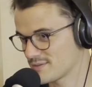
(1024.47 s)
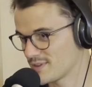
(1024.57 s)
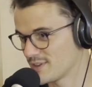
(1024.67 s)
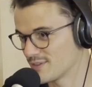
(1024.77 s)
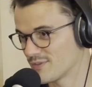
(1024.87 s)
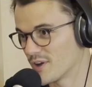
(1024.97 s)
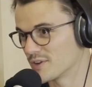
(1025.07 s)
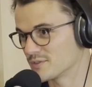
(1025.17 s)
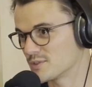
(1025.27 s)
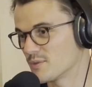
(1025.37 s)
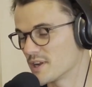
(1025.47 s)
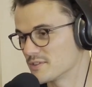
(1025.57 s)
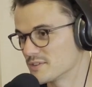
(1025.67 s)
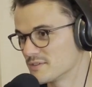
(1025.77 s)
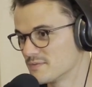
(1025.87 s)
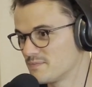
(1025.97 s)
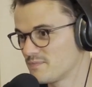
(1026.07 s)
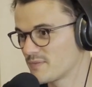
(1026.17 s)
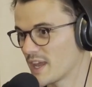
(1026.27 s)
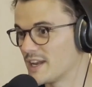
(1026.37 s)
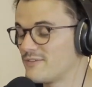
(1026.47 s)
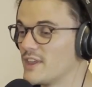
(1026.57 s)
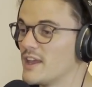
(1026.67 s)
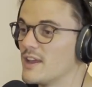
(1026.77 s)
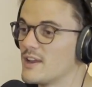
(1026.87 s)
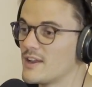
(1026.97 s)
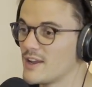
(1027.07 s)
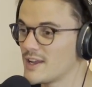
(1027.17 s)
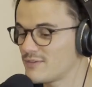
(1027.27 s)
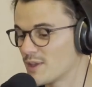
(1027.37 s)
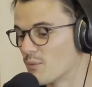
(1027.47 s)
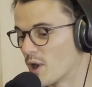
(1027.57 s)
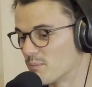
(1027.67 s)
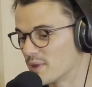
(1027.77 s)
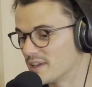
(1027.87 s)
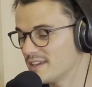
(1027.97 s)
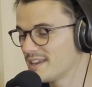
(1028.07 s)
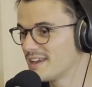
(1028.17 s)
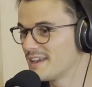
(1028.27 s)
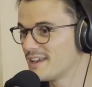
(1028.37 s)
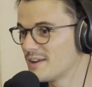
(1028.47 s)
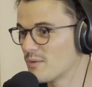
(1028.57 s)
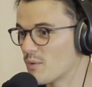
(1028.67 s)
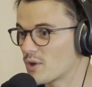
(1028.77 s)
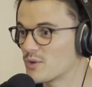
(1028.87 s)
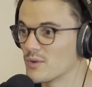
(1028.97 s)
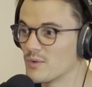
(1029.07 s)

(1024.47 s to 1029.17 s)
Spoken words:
in the final 200? And if there won't be, what could